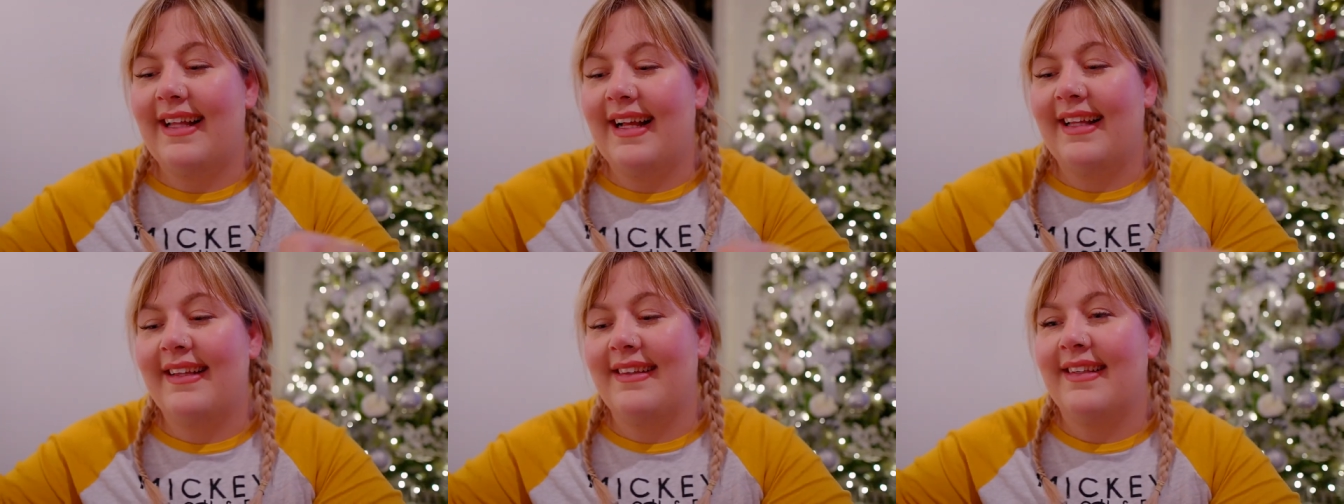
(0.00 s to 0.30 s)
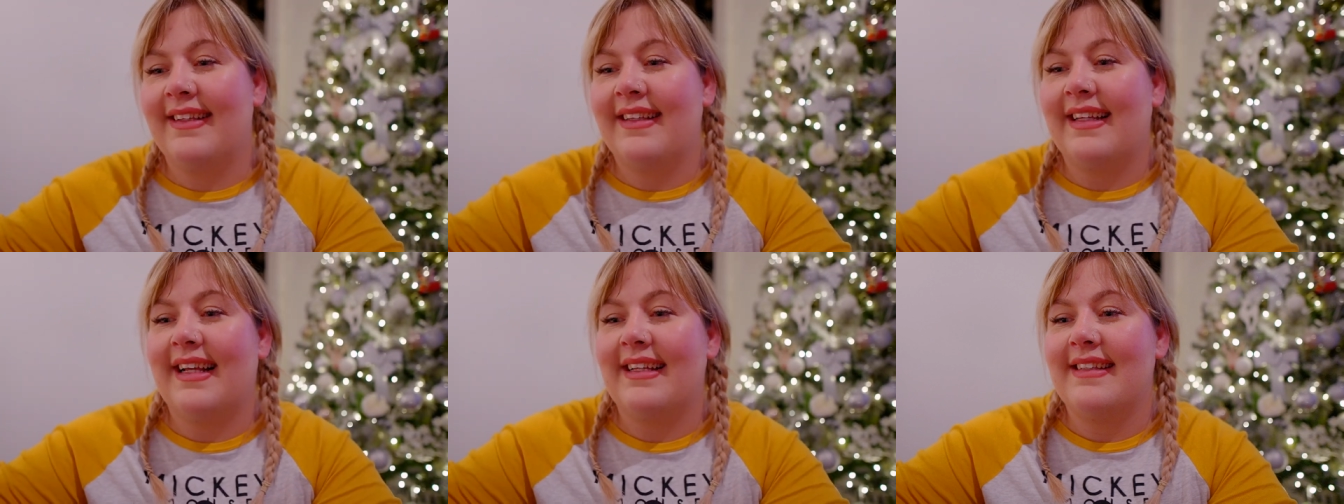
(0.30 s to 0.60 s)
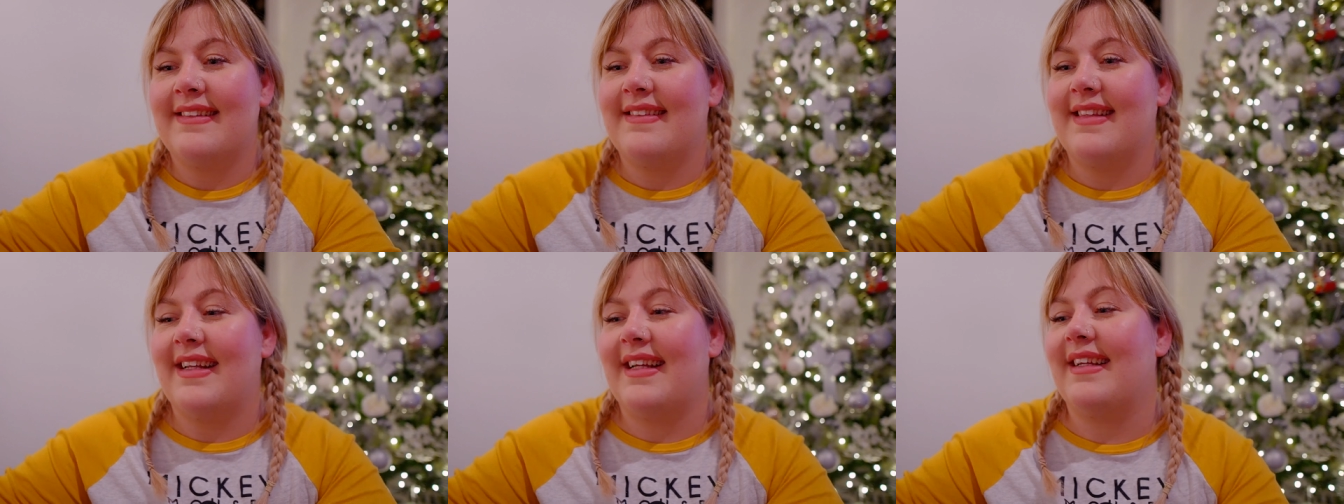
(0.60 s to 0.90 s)
then the
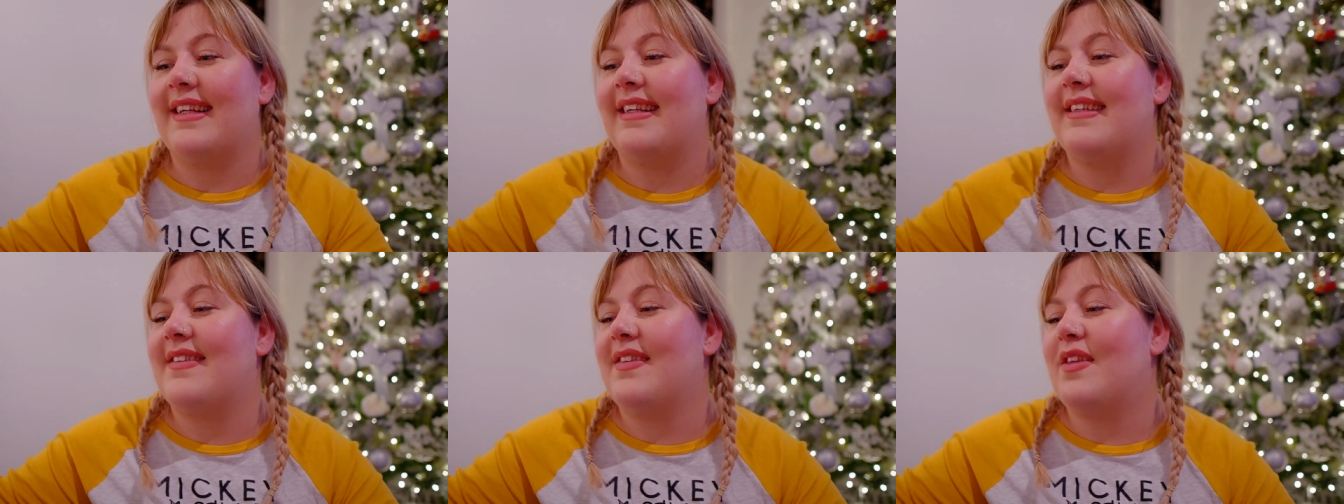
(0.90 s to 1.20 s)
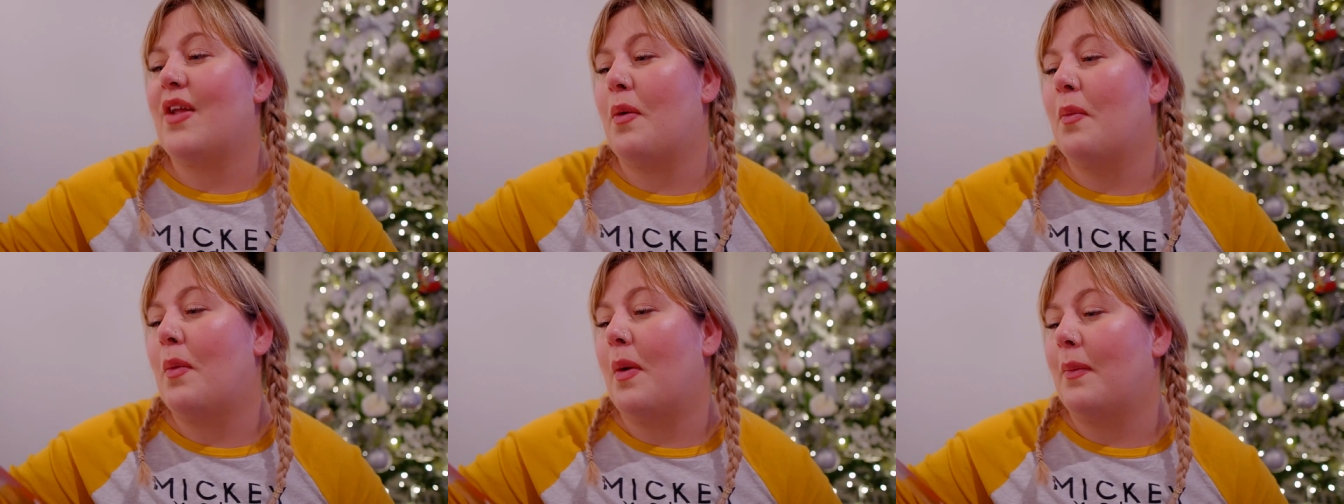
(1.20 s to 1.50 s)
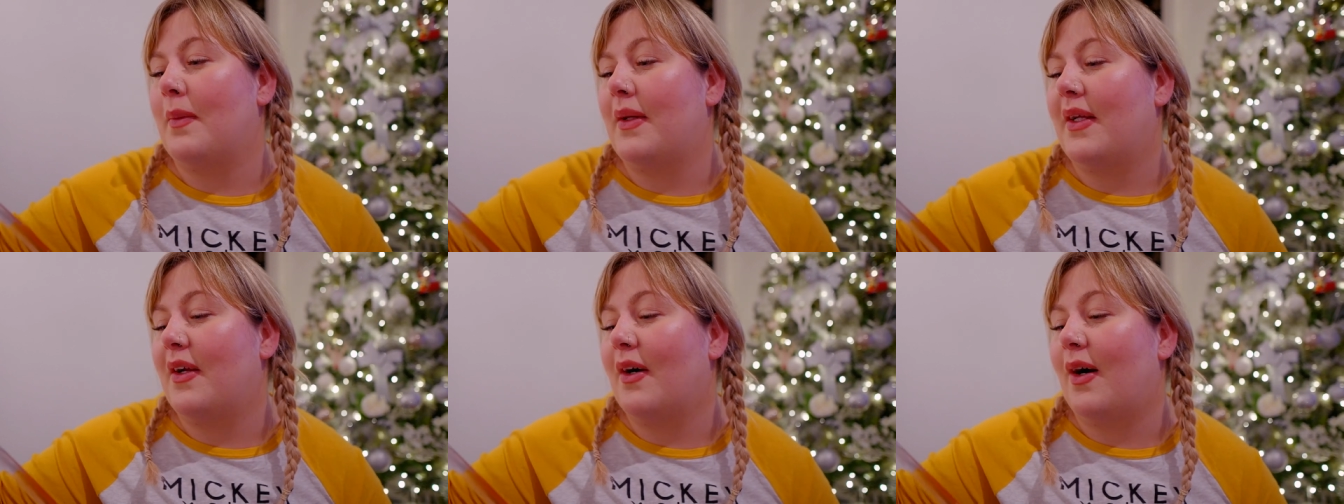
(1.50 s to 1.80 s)
last thing it's not
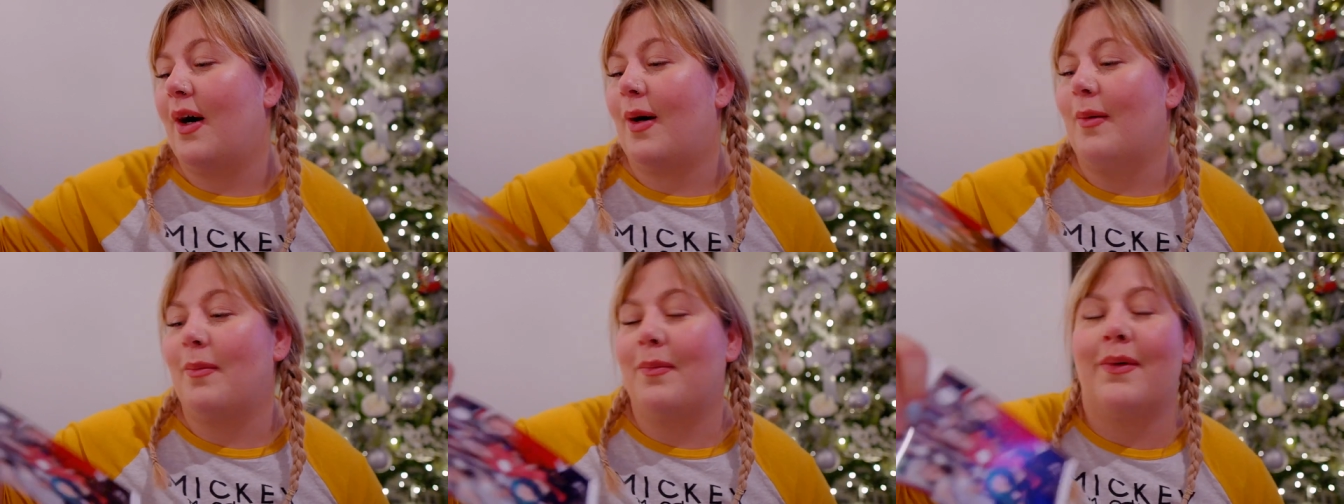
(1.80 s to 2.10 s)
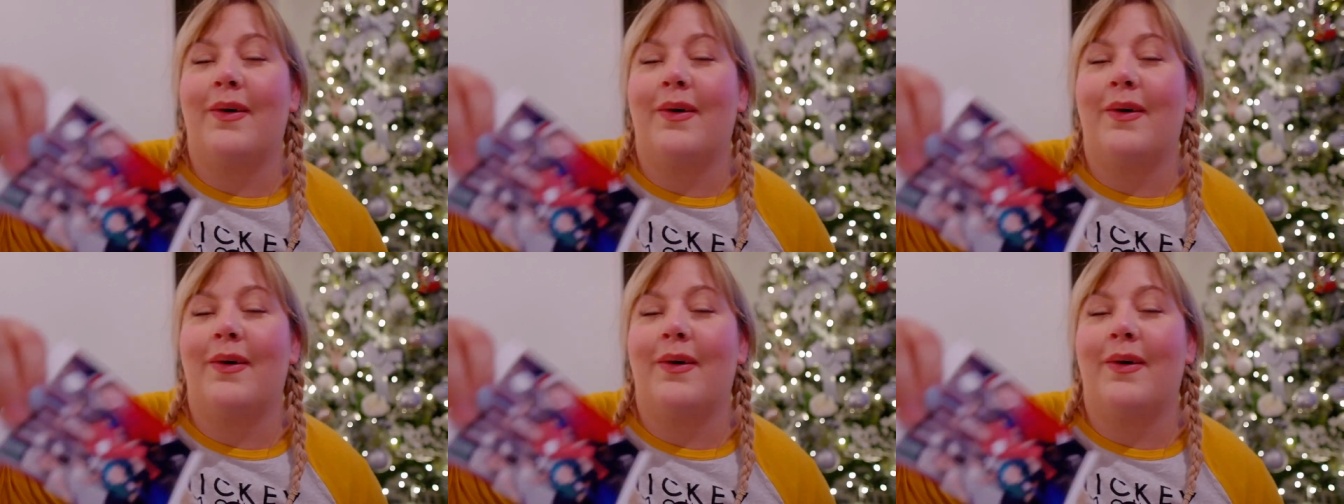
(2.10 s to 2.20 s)
what we got